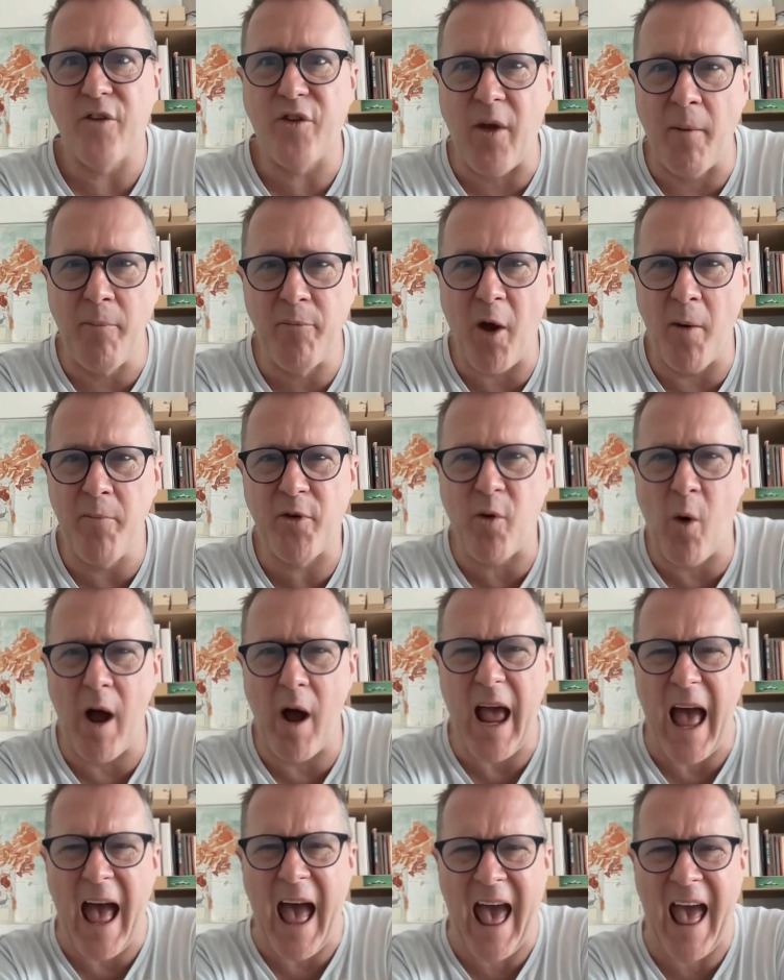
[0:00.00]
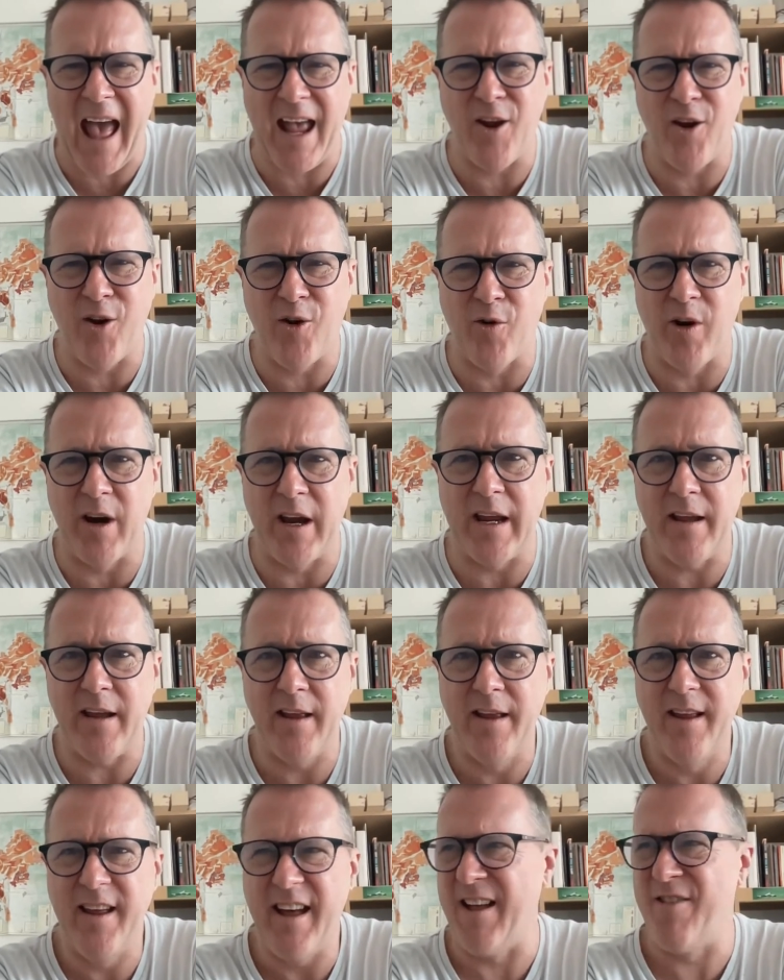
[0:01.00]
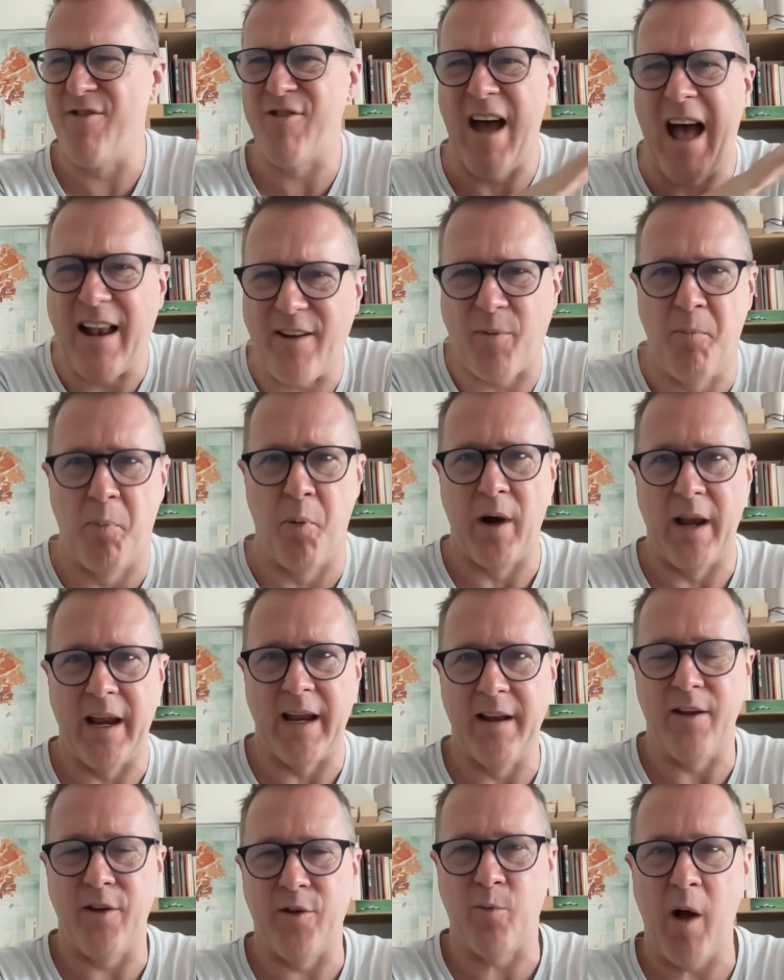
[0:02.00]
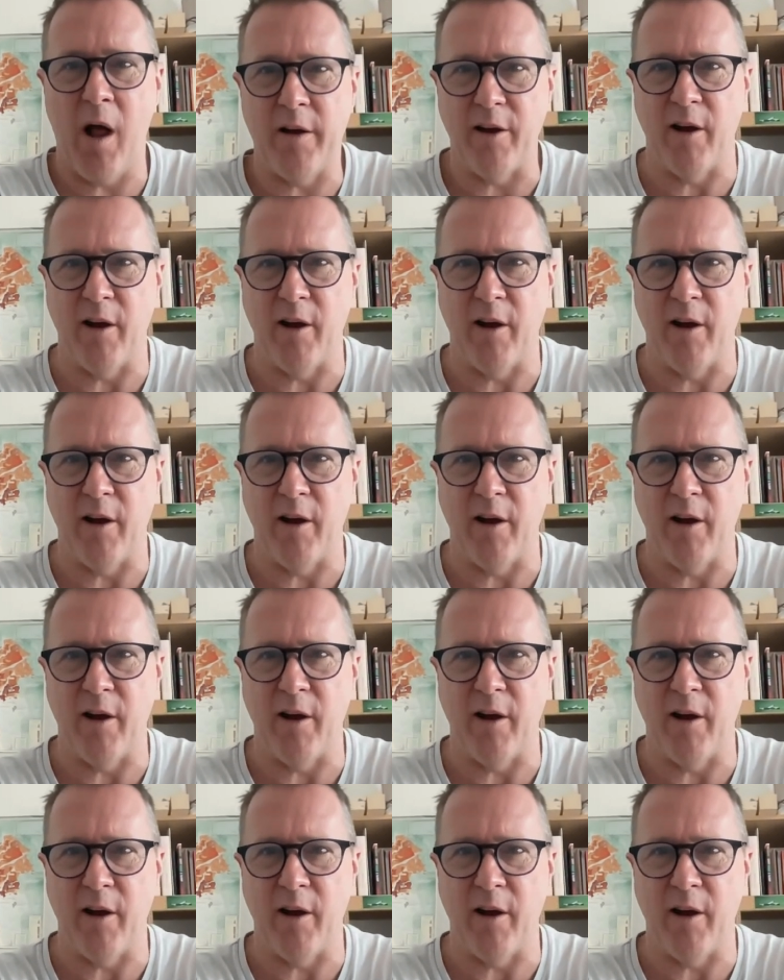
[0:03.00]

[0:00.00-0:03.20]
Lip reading: sometimes quite angry, and that's brilliant as well.